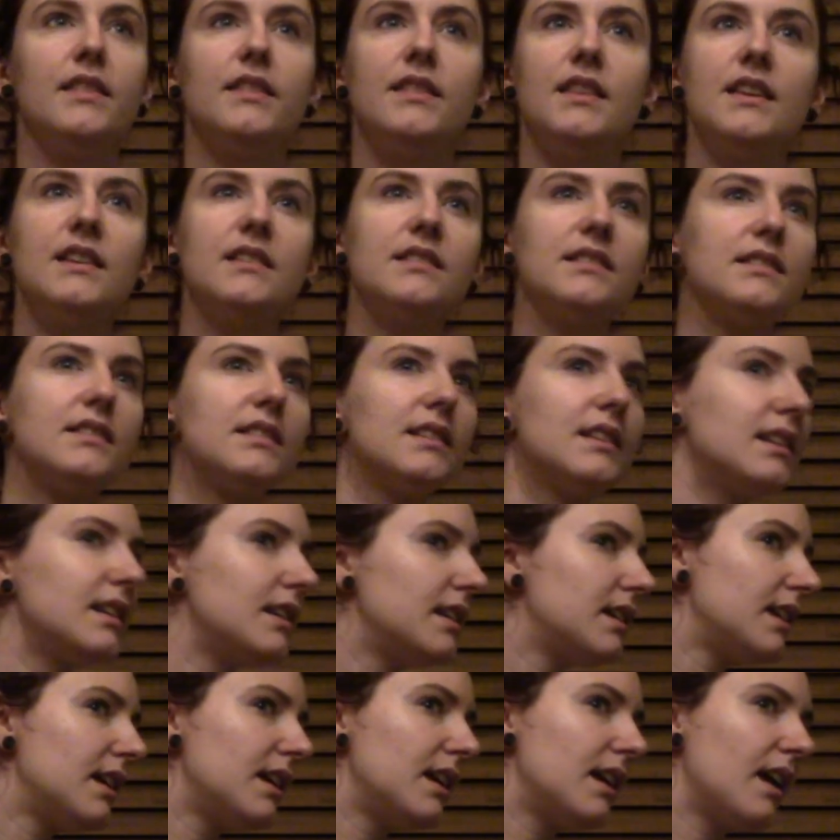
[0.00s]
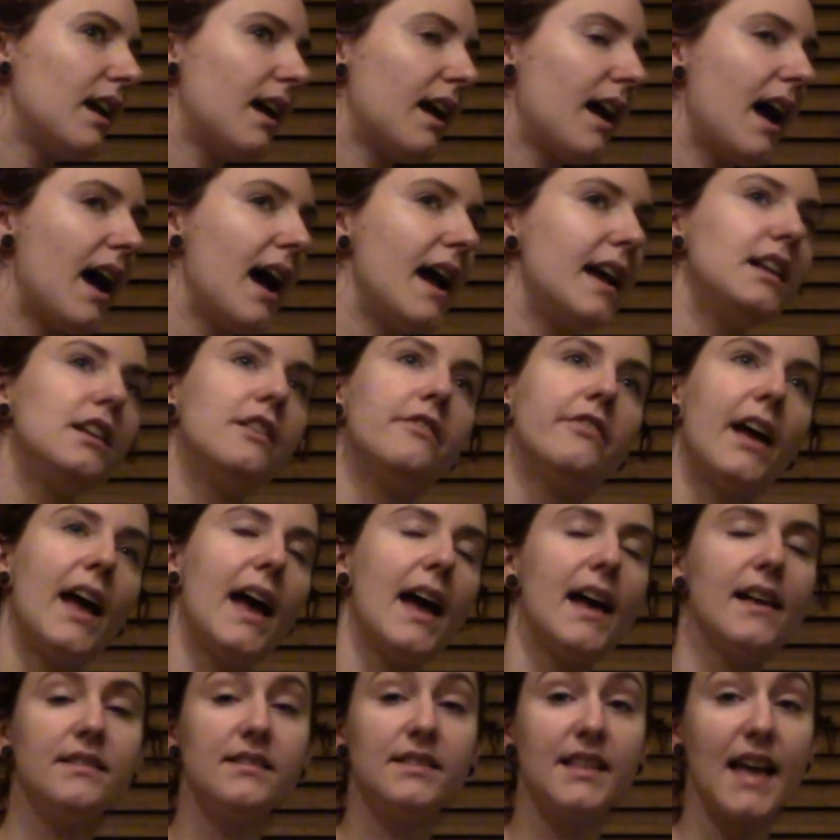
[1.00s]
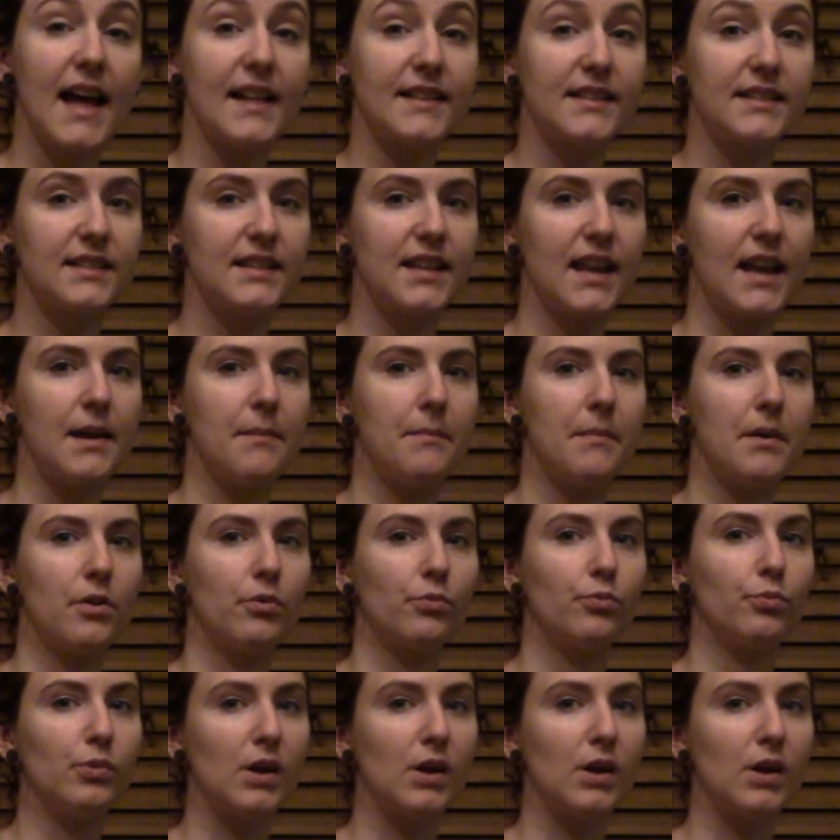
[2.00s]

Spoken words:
This kind of has that same